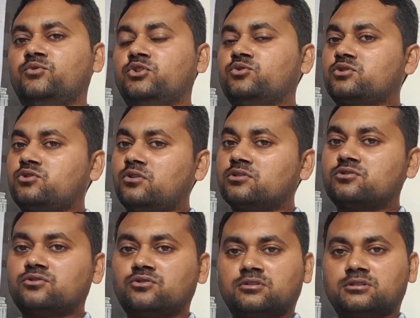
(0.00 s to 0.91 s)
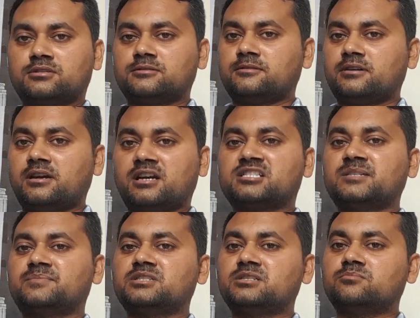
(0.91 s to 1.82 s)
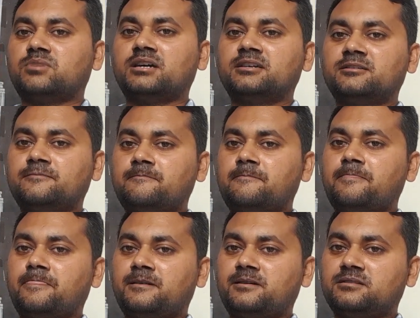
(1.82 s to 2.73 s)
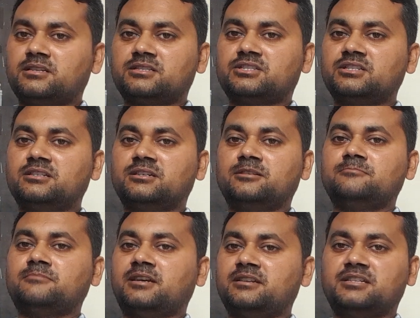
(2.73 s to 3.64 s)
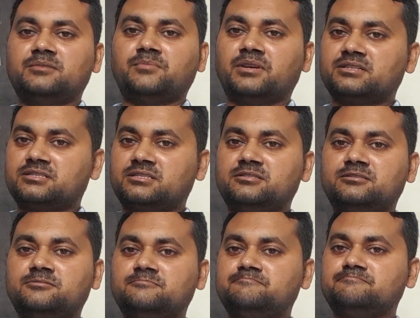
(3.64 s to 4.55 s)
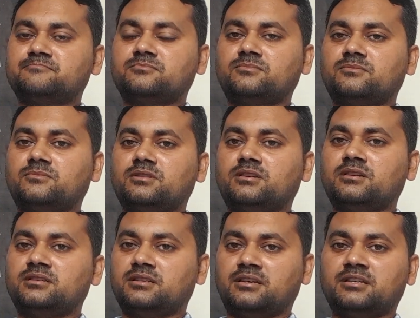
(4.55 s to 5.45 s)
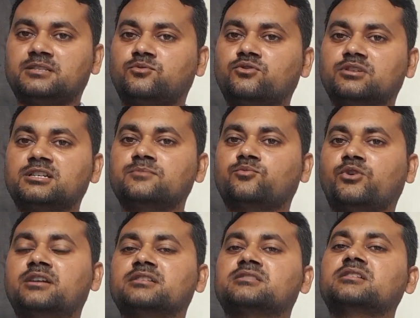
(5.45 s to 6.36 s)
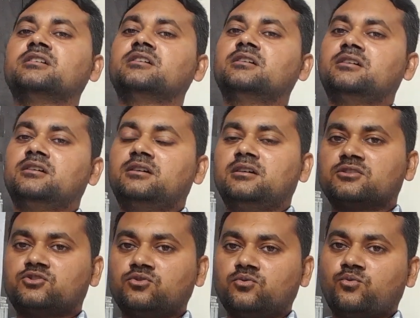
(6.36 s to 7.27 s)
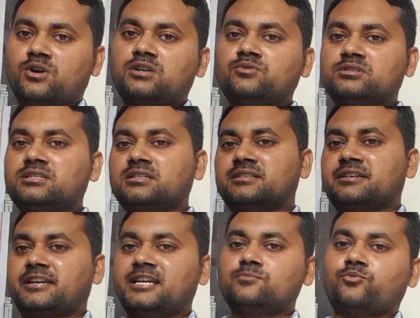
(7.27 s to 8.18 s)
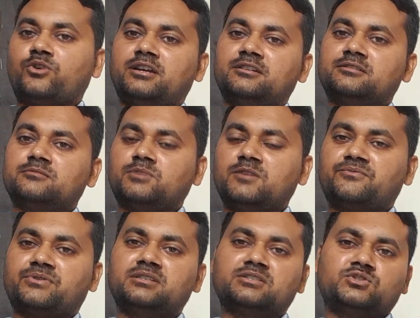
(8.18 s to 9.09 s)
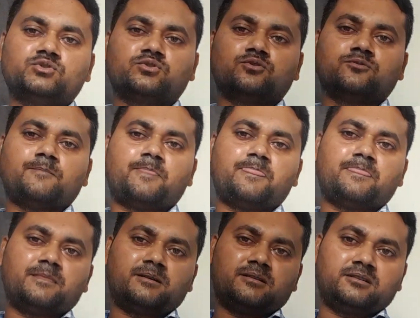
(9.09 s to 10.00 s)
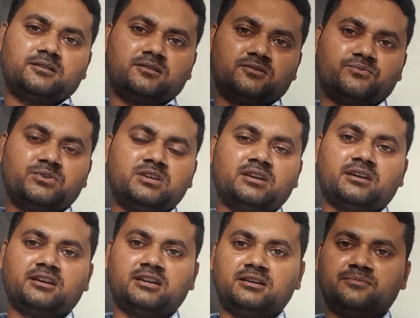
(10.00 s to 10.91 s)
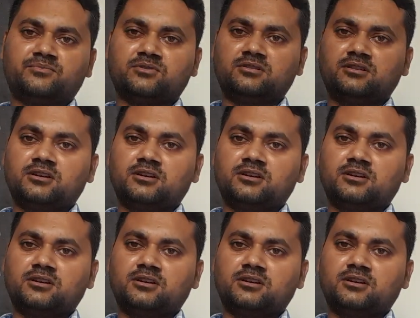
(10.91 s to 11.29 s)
which was also not accepted by the Jinnah, and he mentioned in his 14 points. So what was the second point? My friends, you know, we have